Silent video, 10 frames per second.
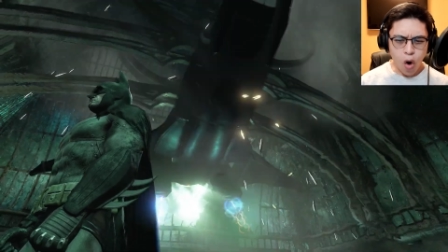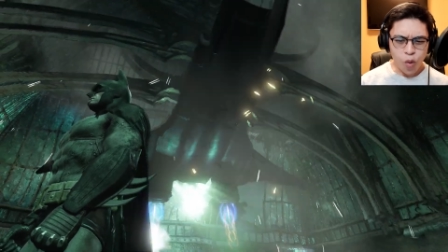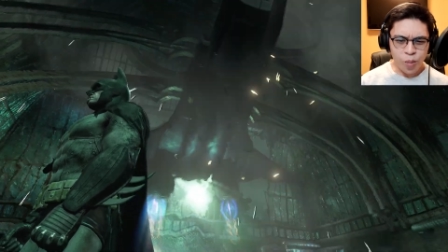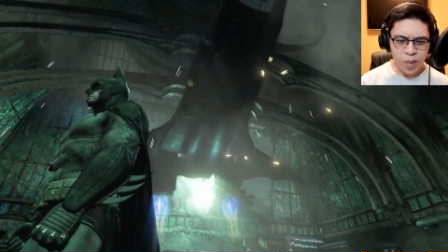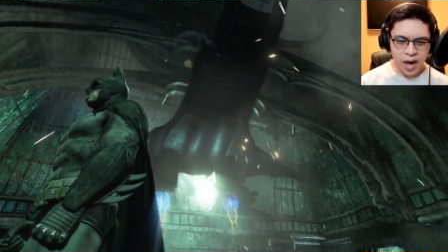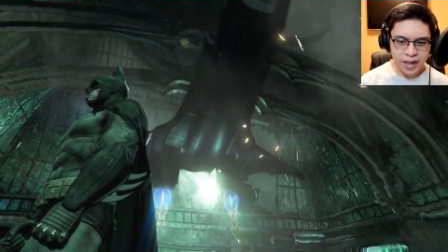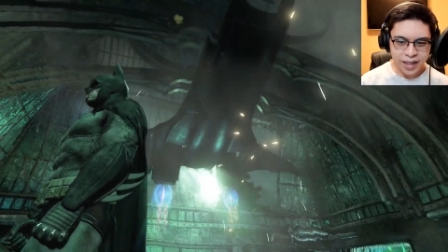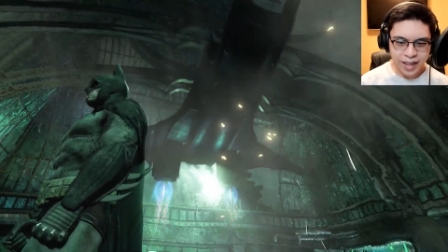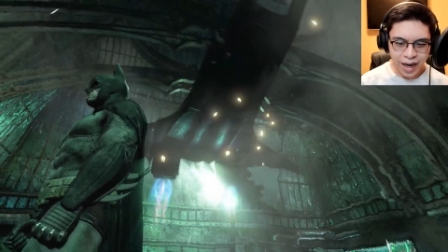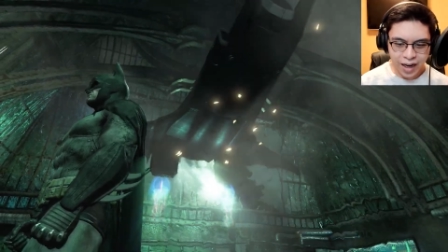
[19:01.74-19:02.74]
Oh my
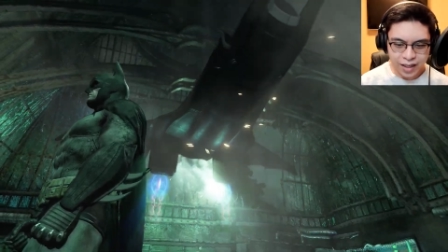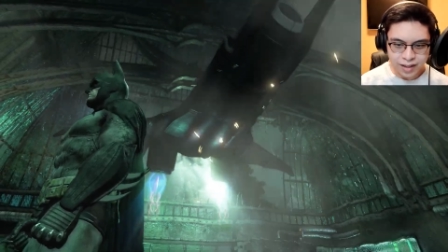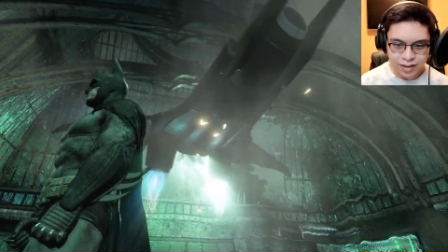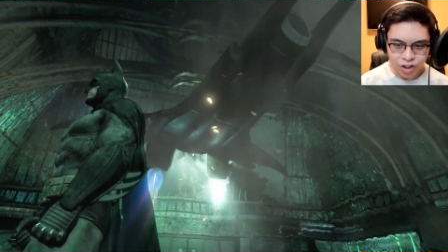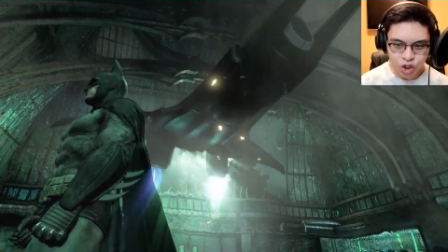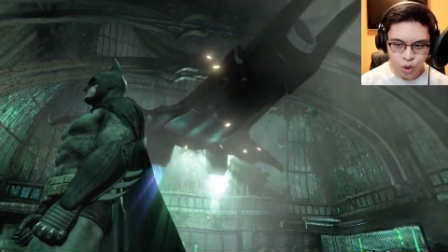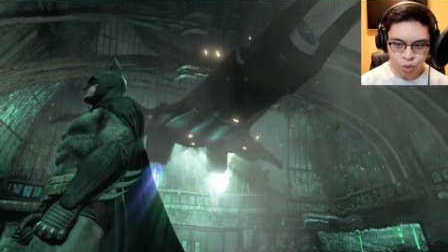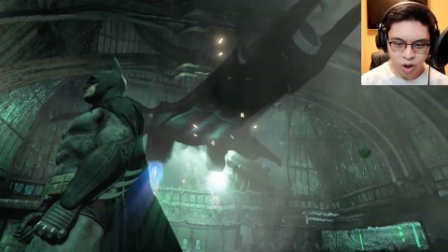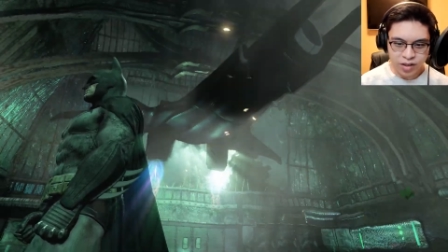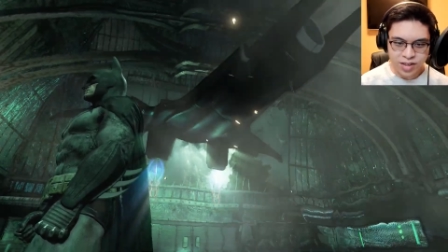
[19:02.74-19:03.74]
god, the
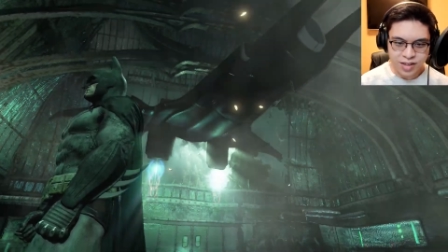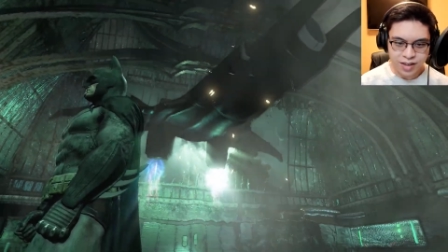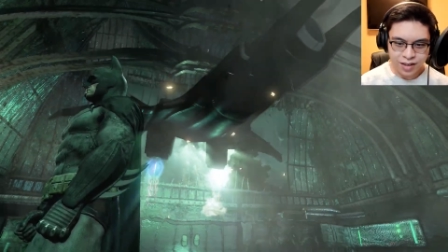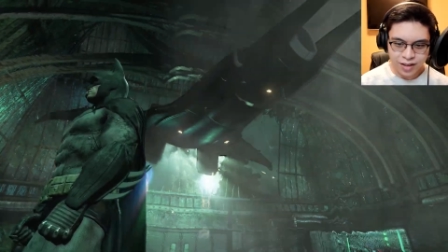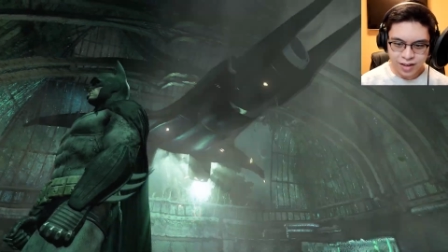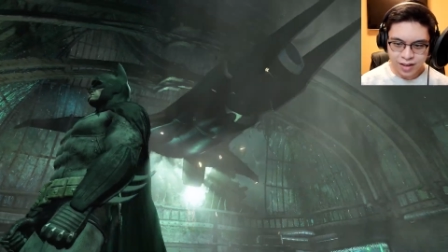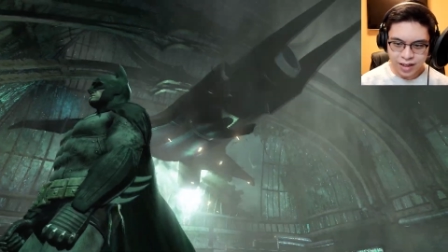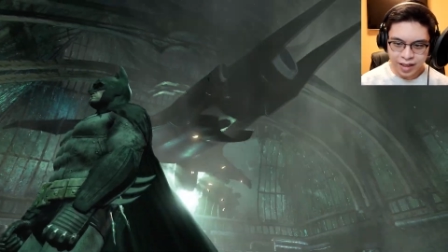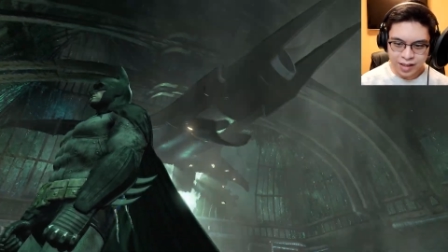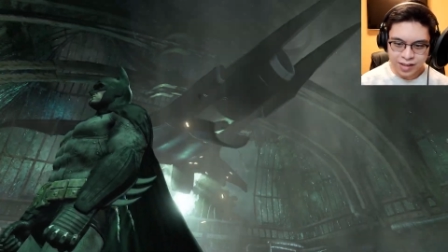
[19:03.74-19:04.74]

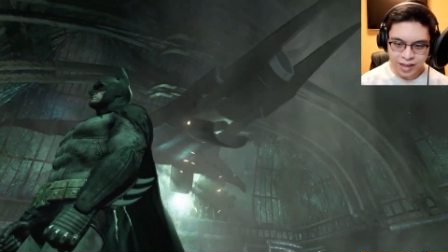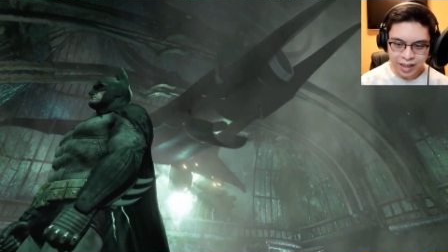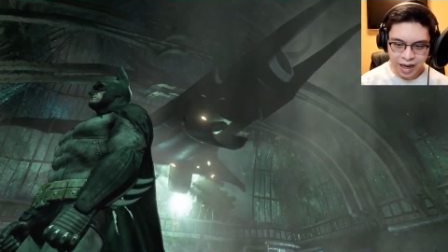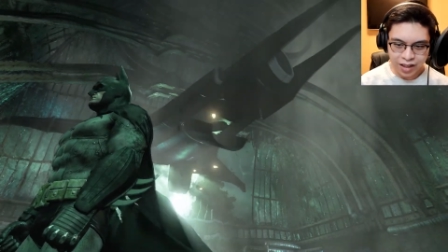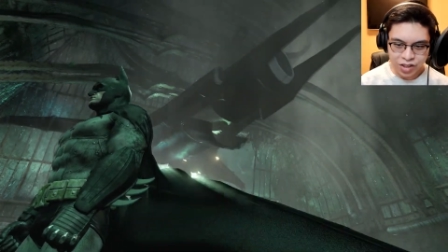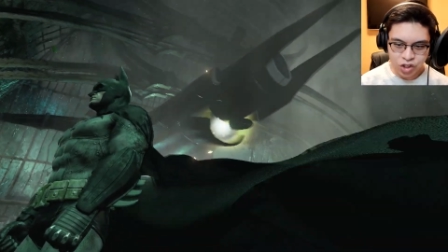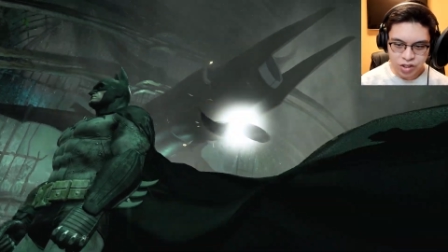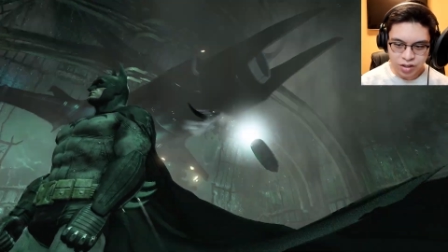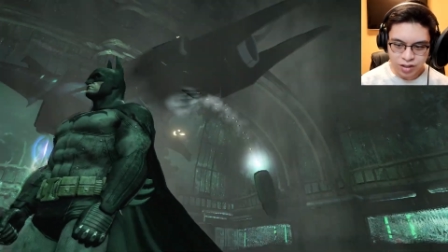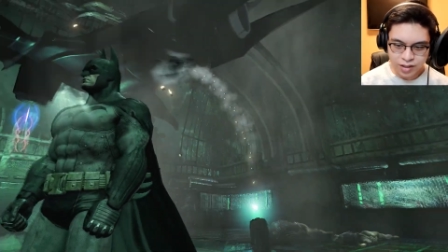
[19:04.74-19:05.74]
trust in his
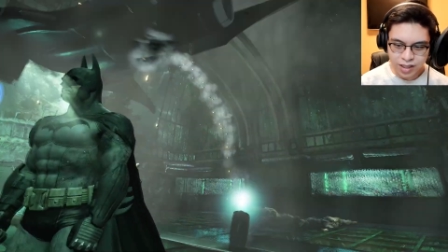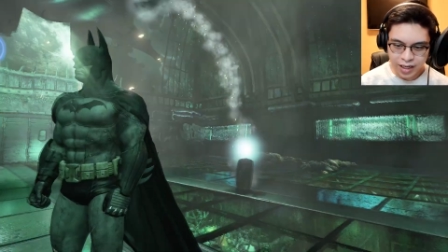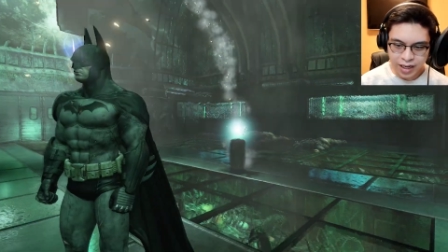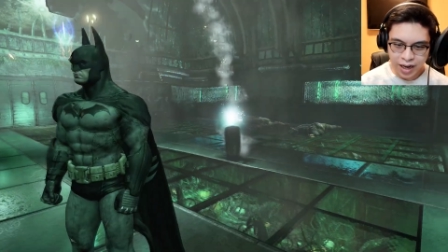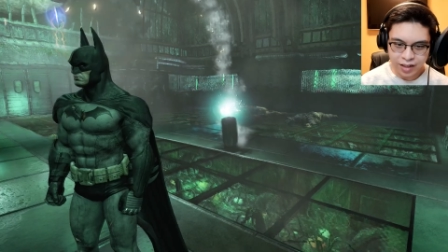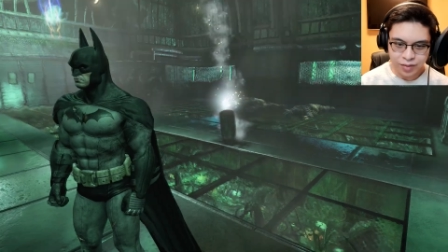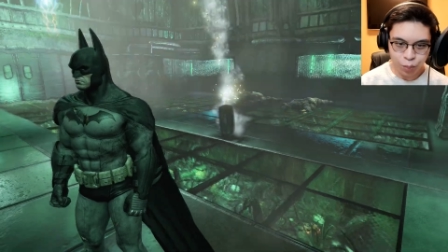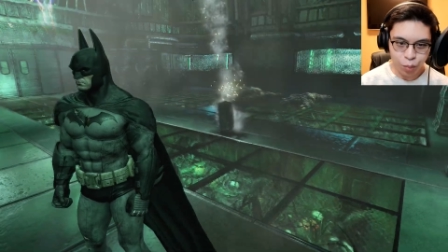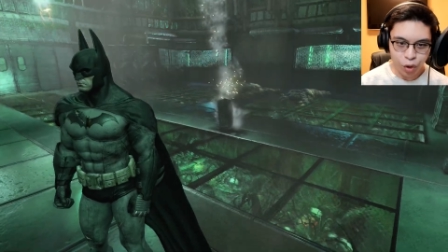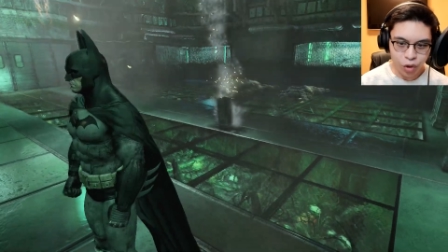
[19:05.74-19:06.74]
technology to not
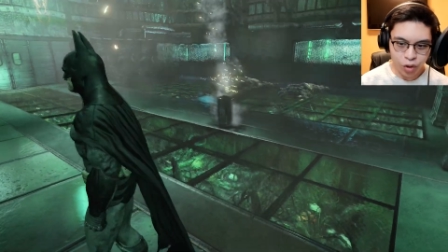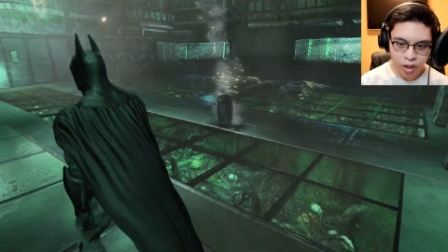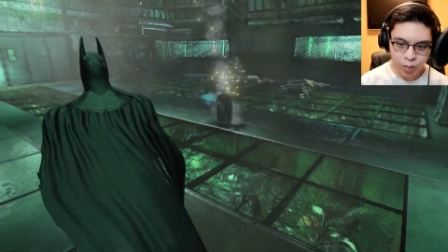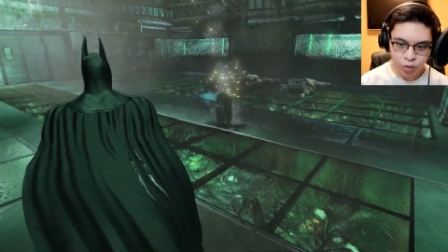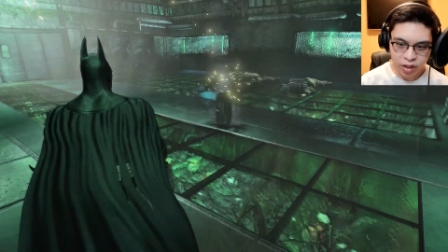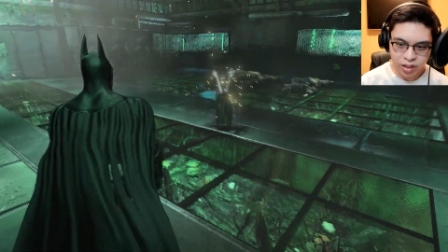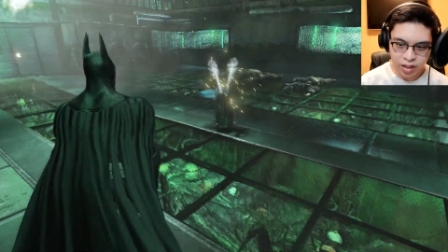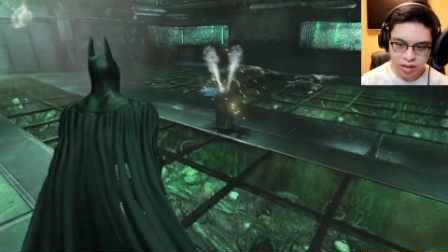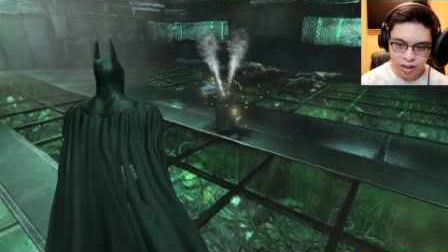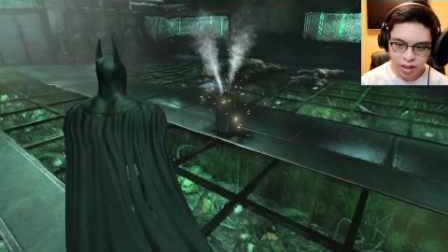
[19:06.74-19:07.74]
murder him right
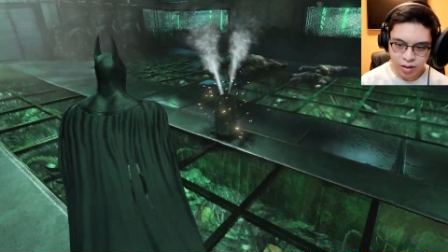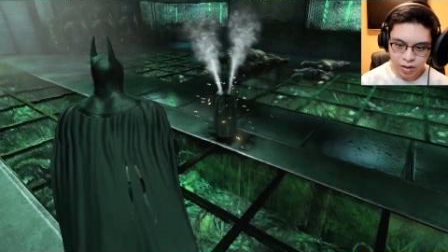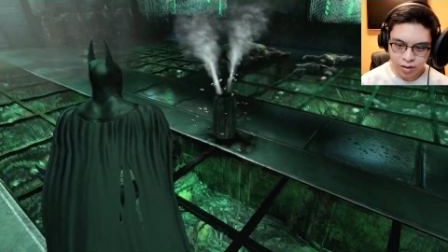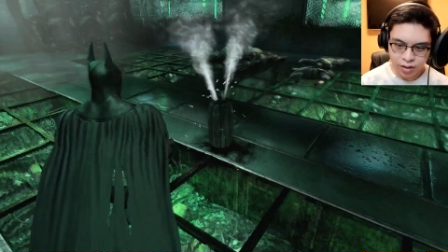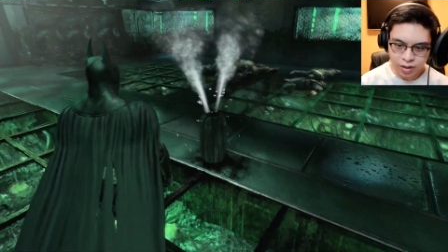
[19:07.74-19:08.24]
then and there.